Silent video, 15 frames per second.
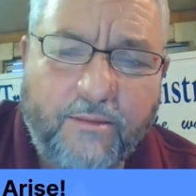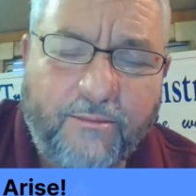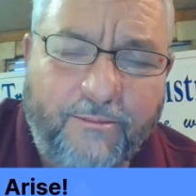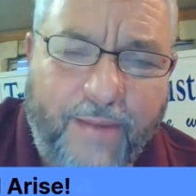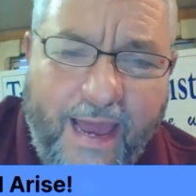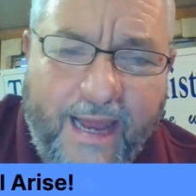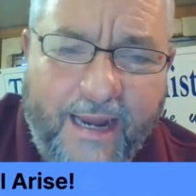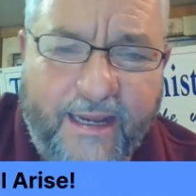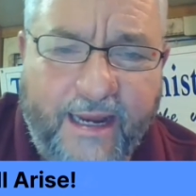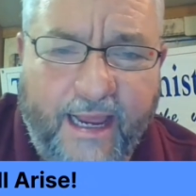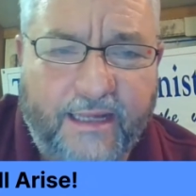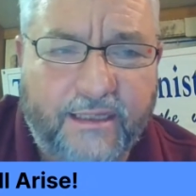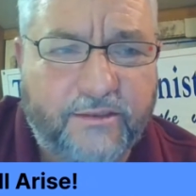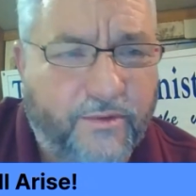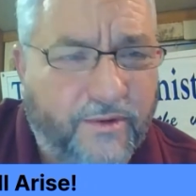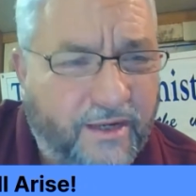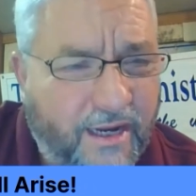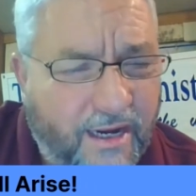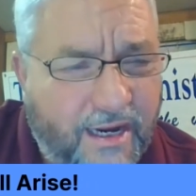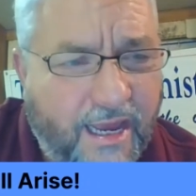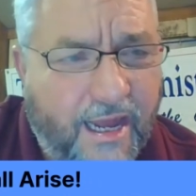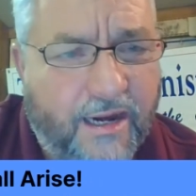bad days, when you
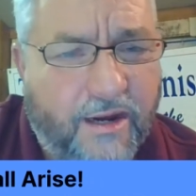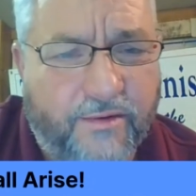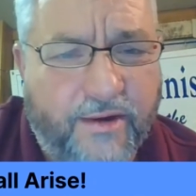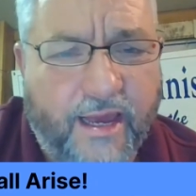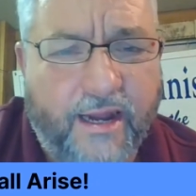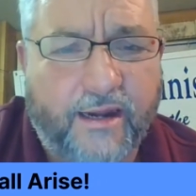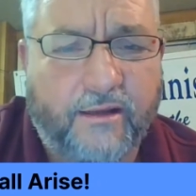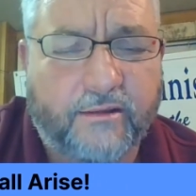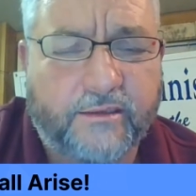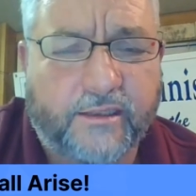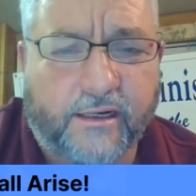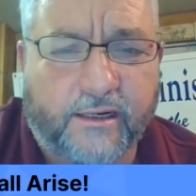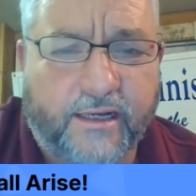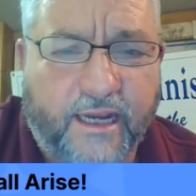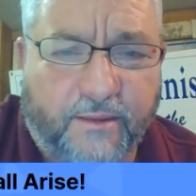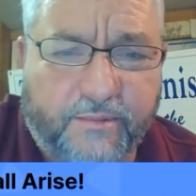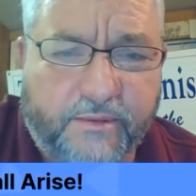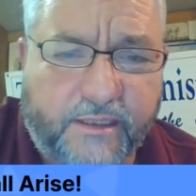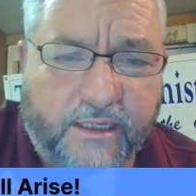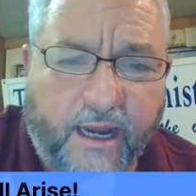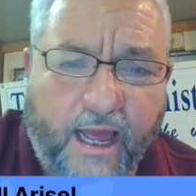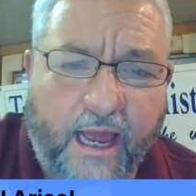kind of go down in those little dips
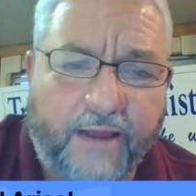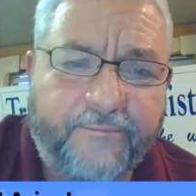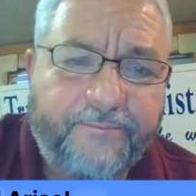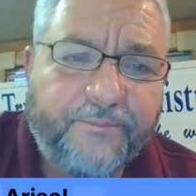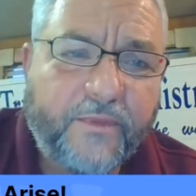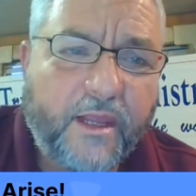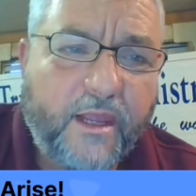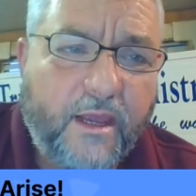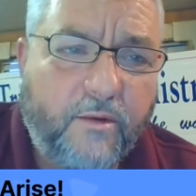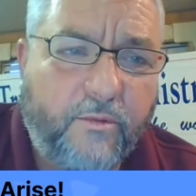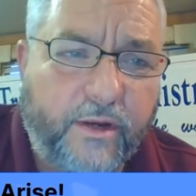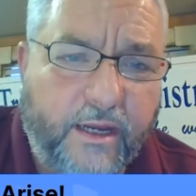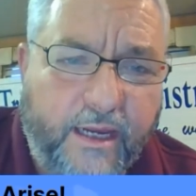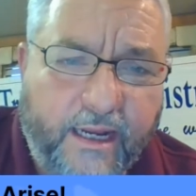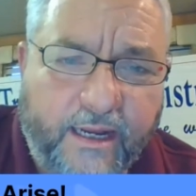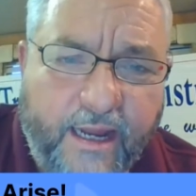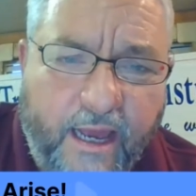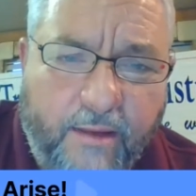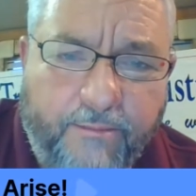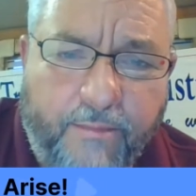in life, when you get down,